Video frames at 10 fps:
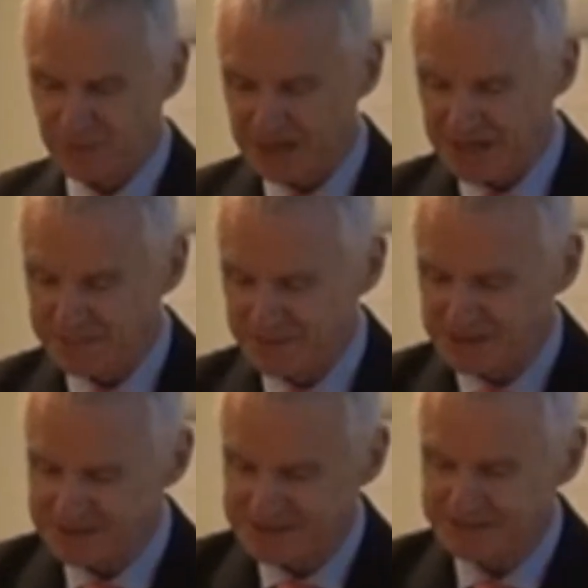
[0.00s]

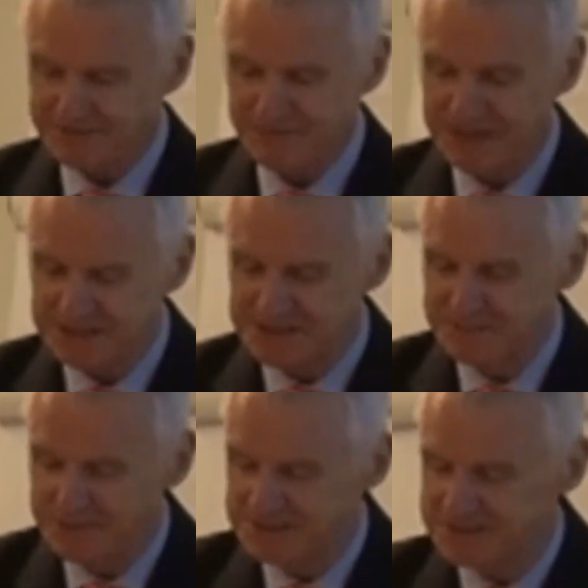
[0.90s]
reliability,
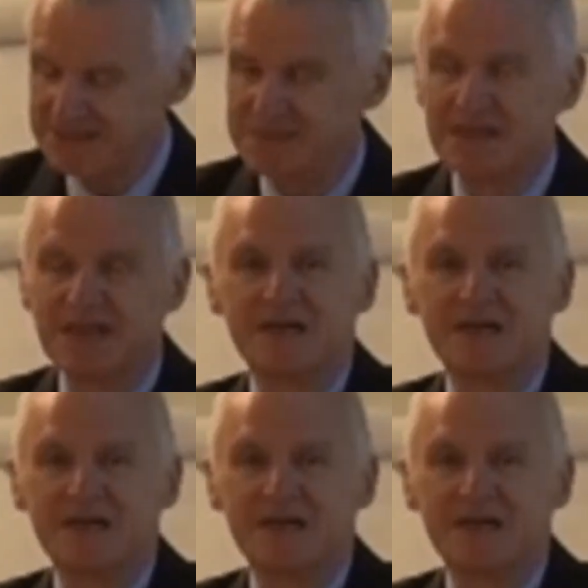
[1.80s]
flexibility,